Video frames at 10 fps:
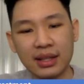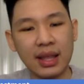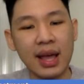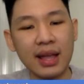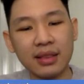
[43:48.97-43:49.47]

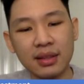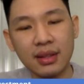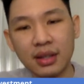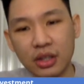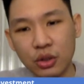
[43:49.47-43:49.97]
then
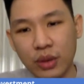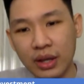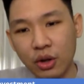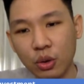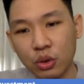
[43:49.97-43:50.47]
you
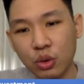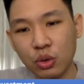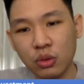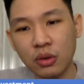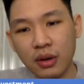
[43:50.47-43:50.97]
can go
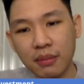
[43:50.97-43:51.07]
to